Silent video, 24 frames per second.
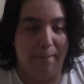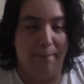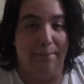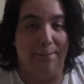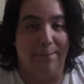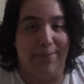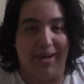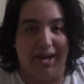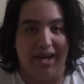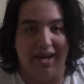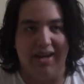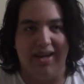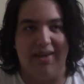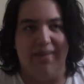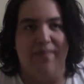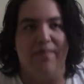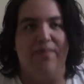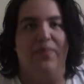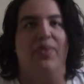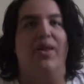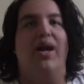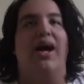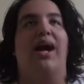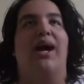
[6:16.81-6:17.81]
but
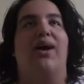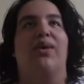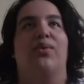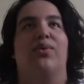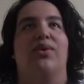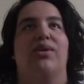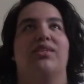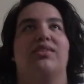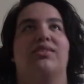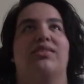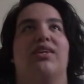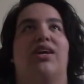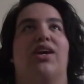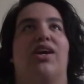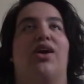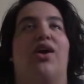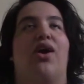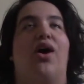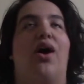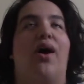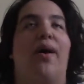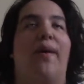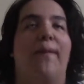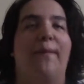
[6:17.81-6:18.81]
I was
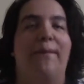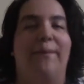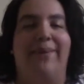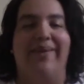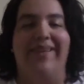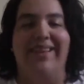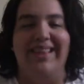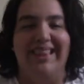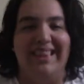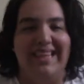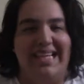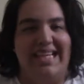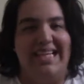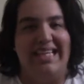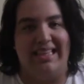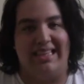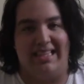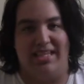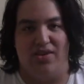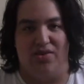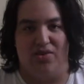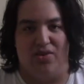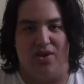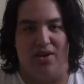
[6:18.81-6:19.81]

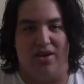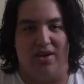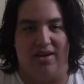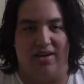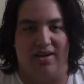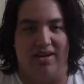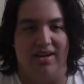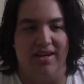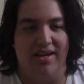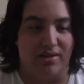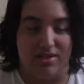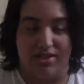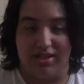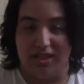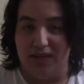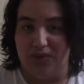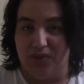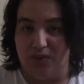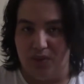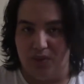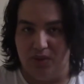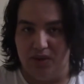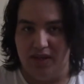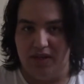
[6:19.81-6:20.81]
completely wrong. Seth
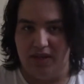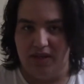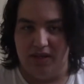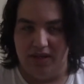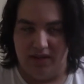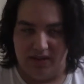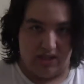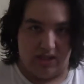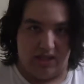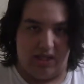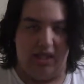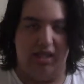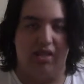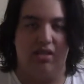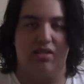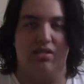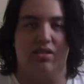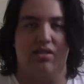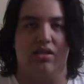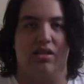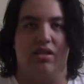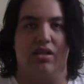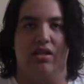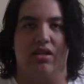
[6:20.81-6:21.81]
Rogen,
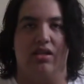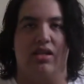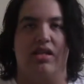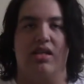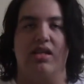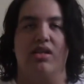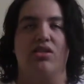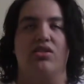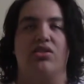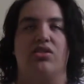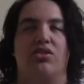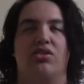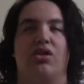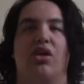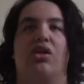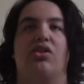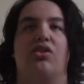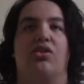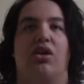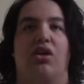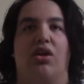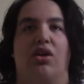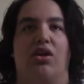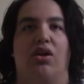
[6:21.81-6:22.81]
he's such
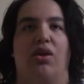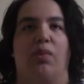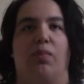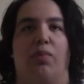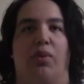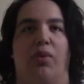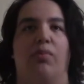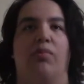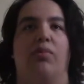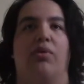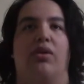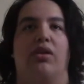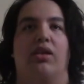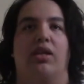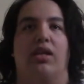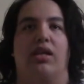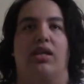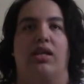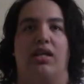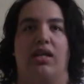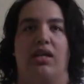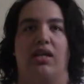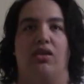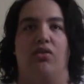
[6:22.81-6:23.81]
a good Pumbaa. Like,
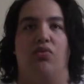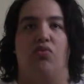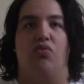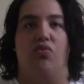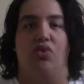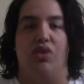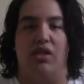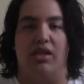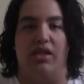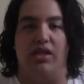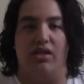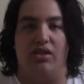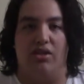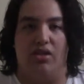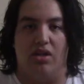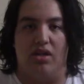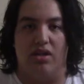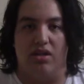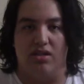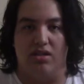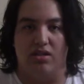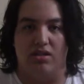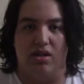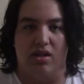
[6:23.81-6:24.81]
he really
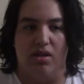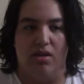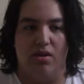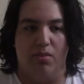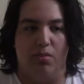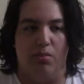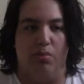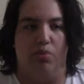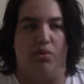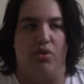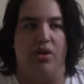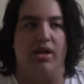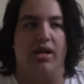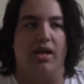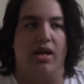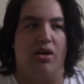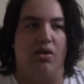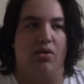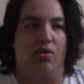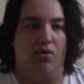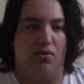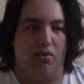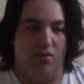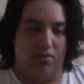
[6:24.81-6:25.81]
does bring
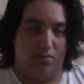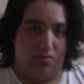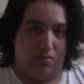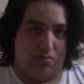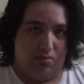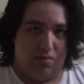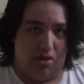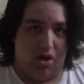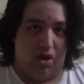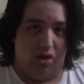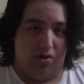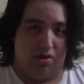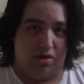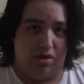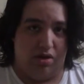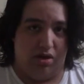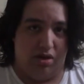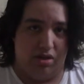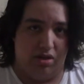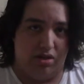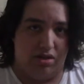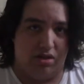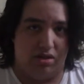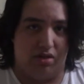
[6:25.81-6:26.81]
out all the
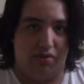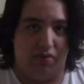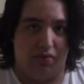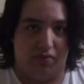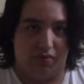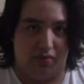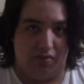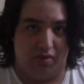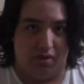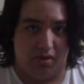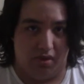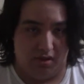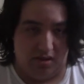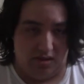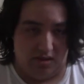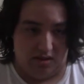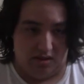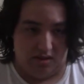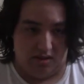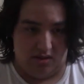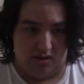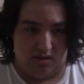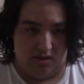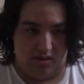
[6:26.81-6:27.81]
good stuff
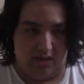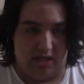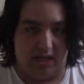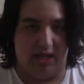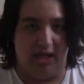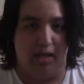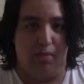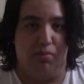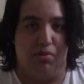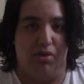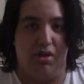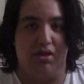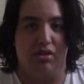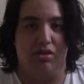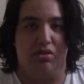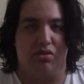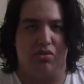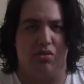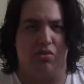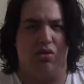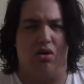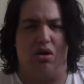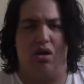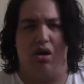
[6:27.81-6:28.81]
that he brings
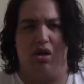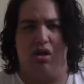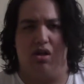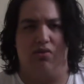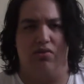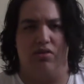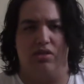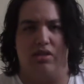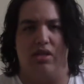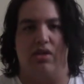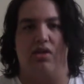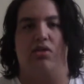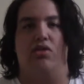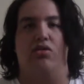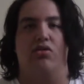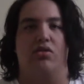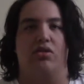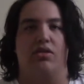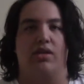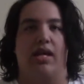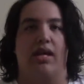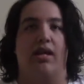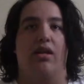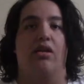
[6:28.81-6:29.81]
to all of his
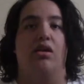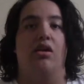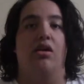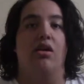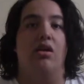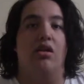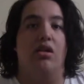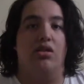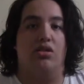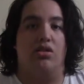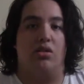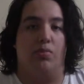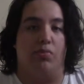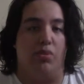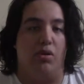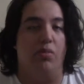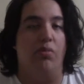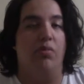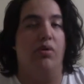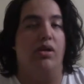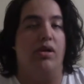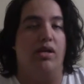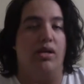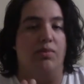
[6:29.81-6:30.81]
characters and to
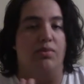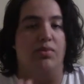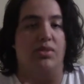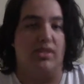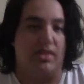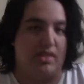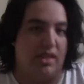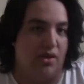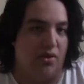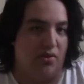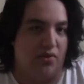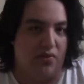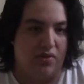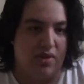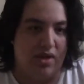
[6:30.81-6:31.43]
Pumbaa himself.